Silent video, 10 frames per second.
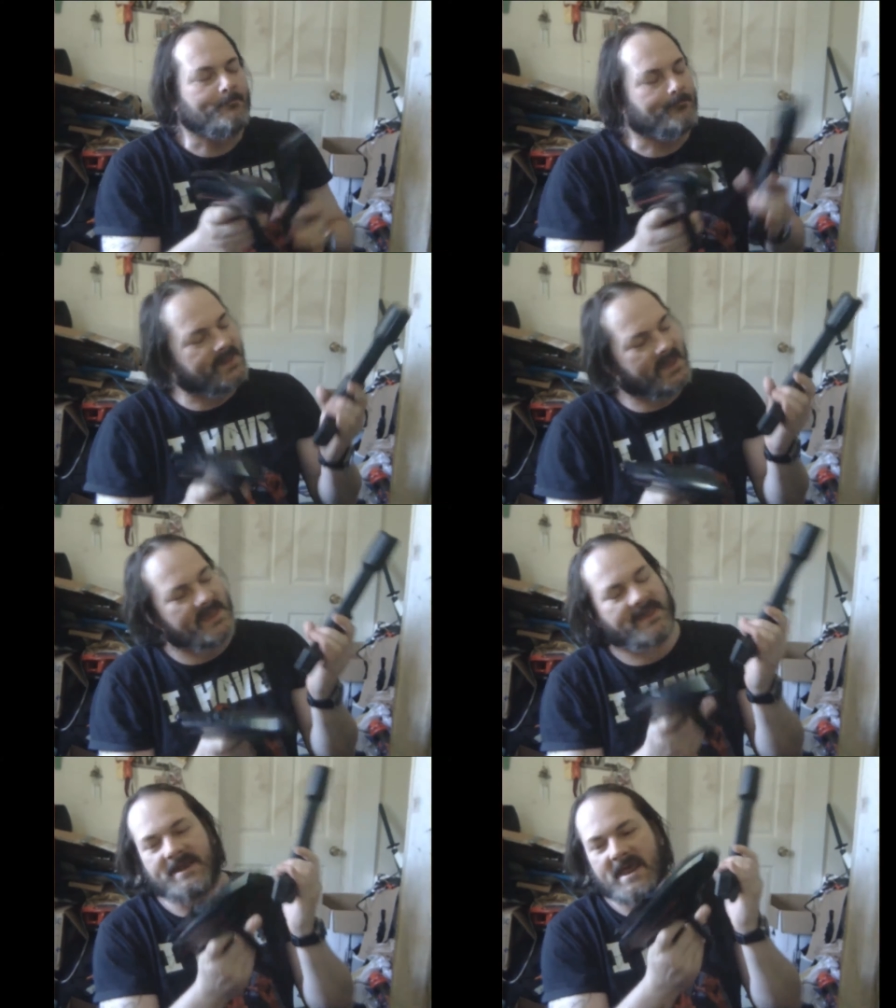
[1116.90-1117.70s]
Yeah,
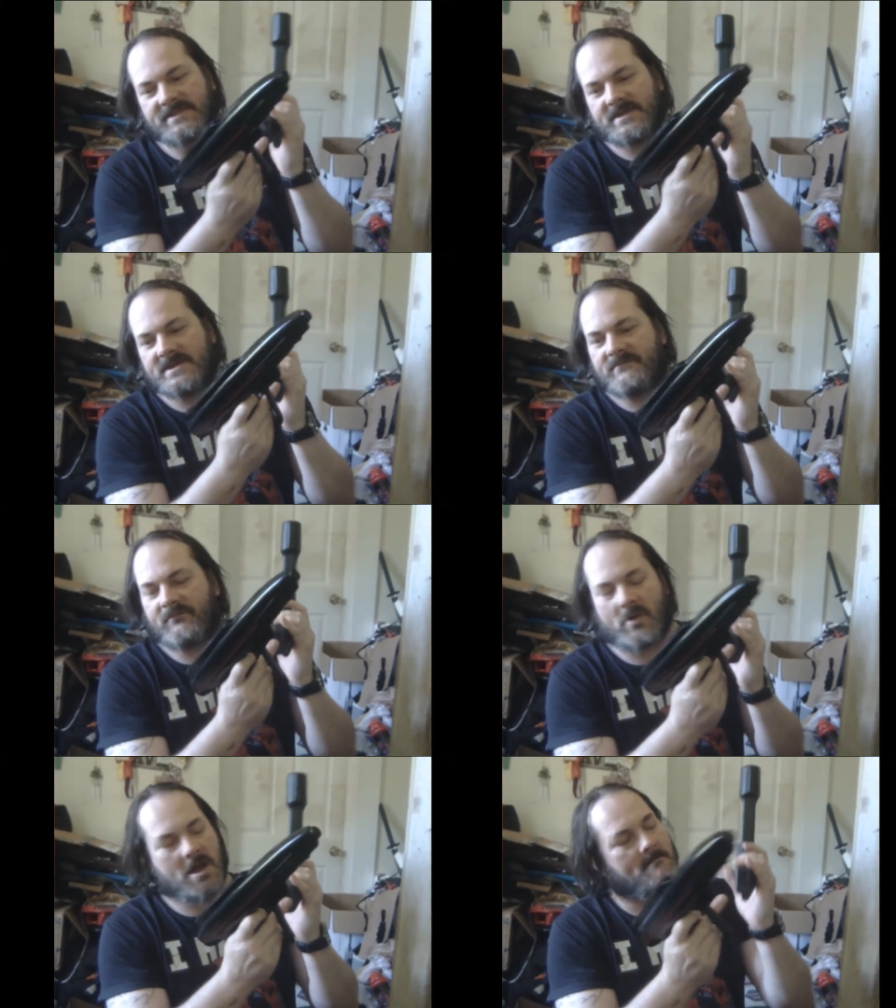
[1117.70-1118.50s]
it connected
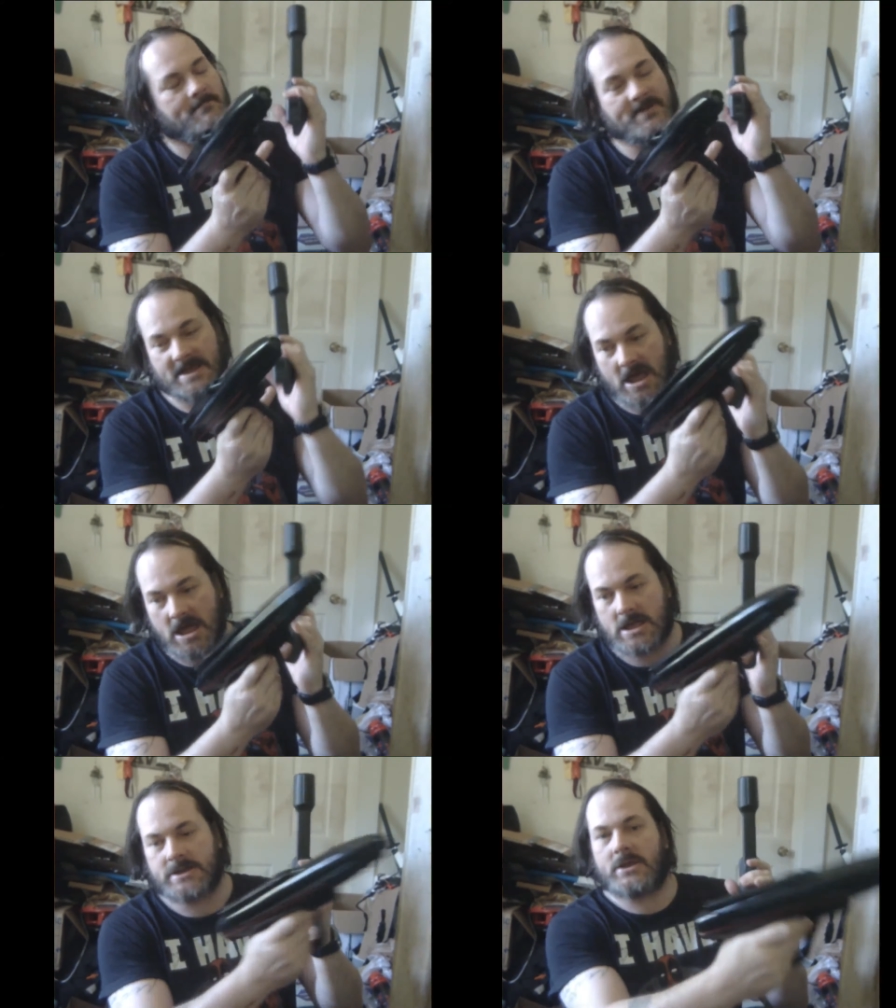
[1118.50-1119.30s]
from the
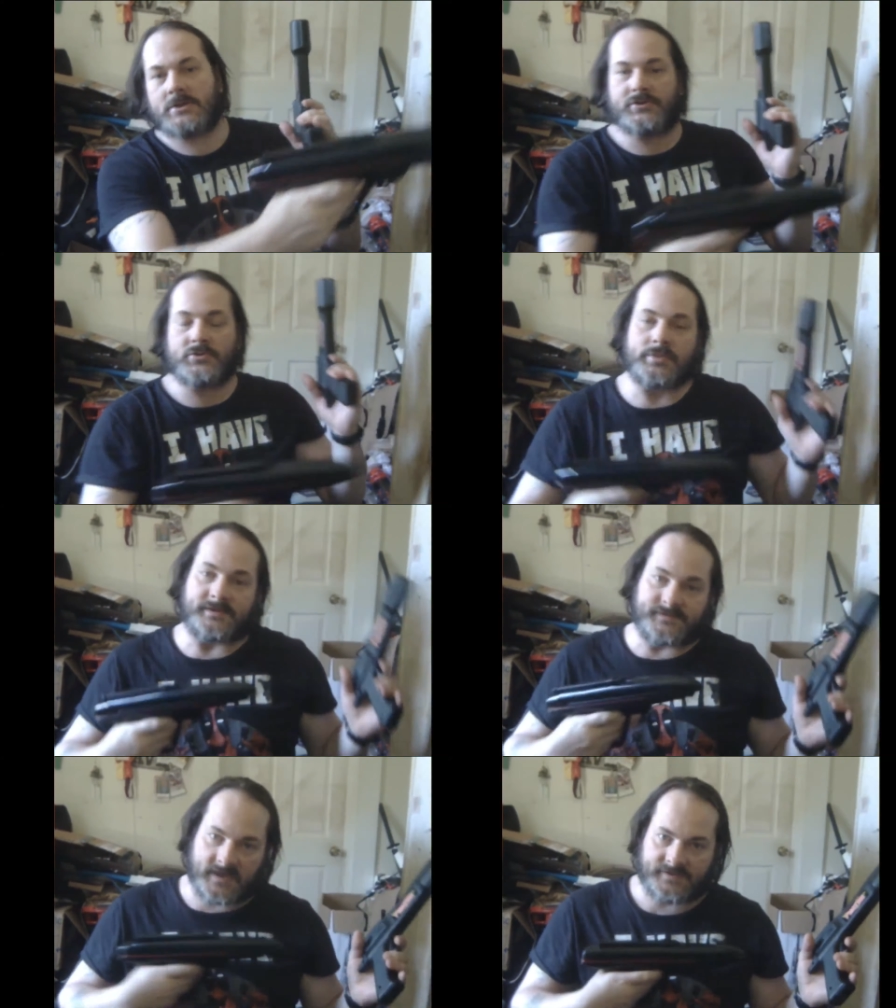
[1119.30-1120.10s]
gun to the
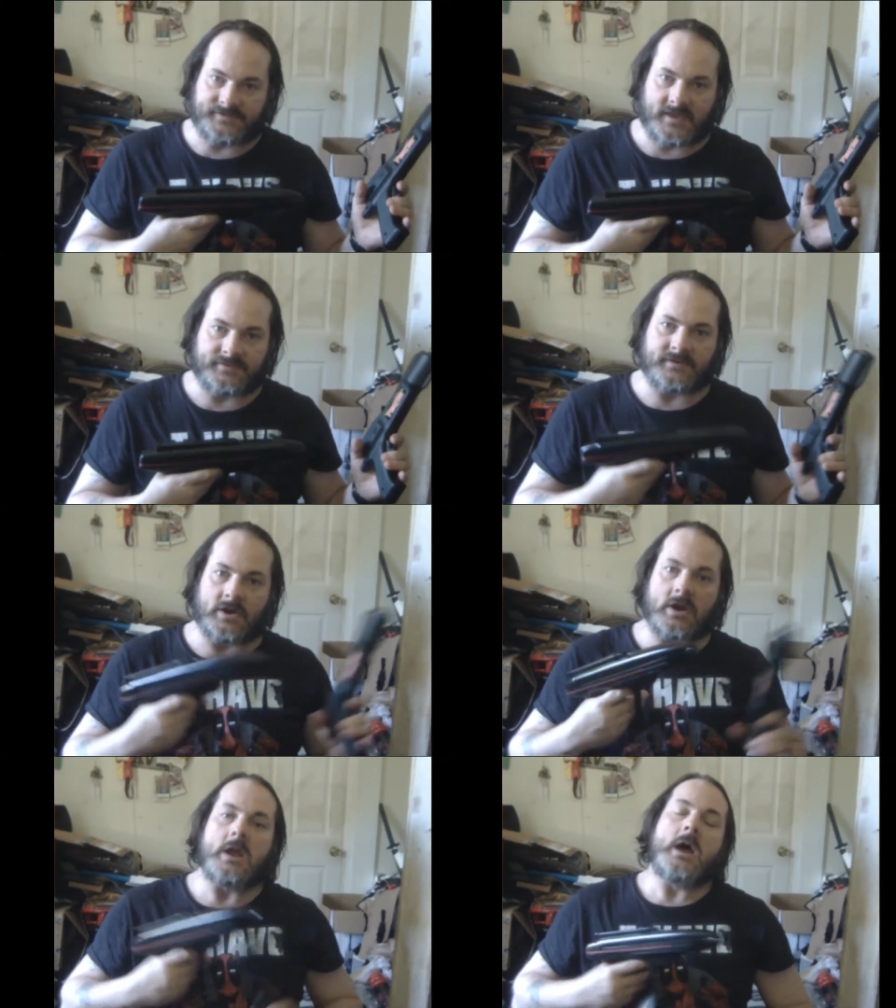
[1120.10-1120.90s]
chest
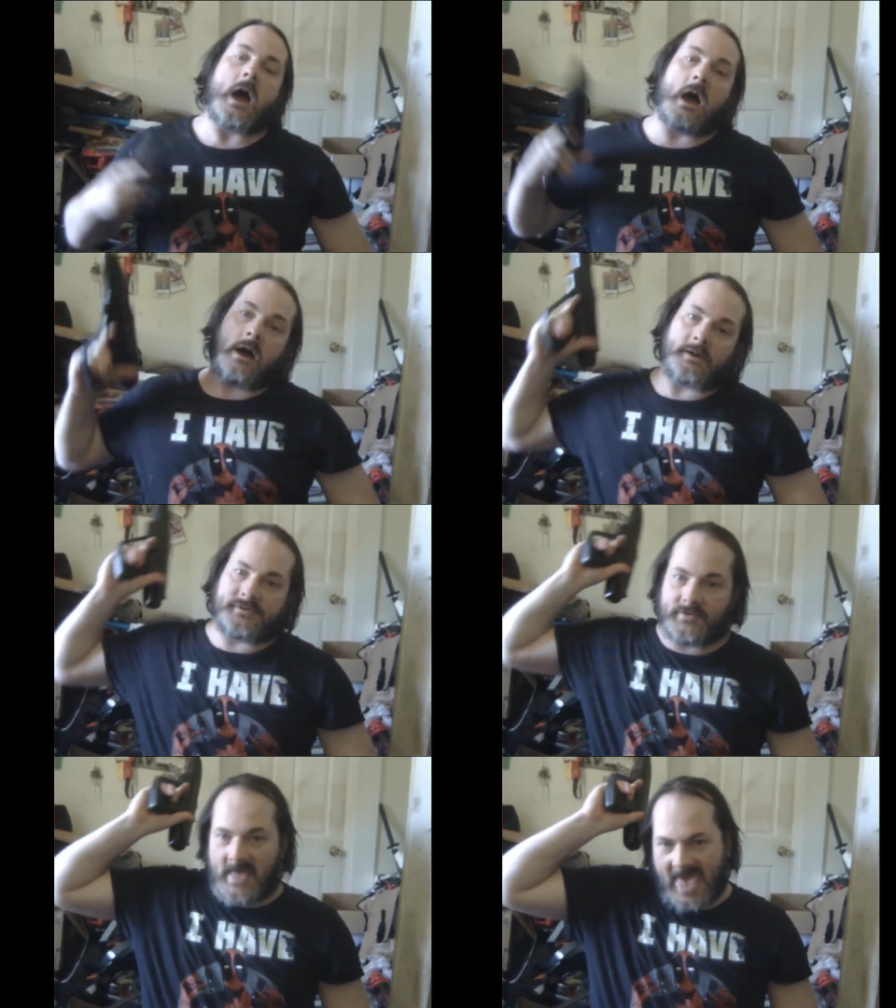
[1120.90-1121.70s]
sensor
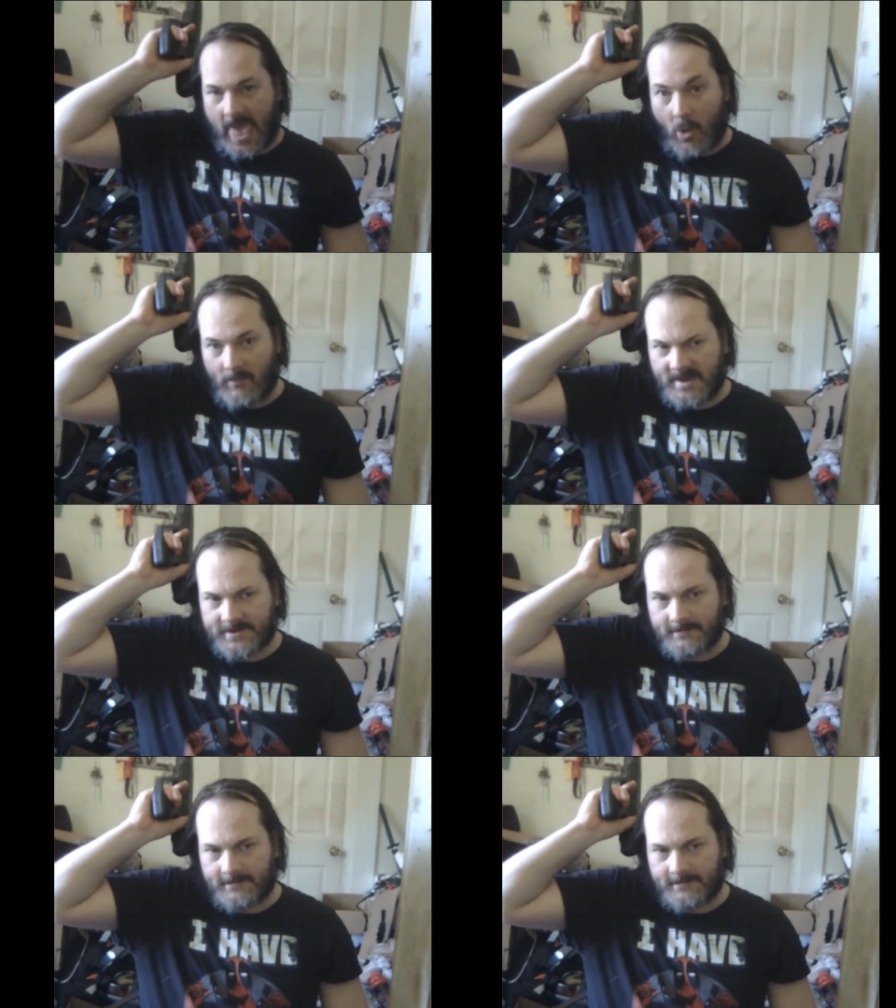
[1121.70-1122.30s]
to the helmet,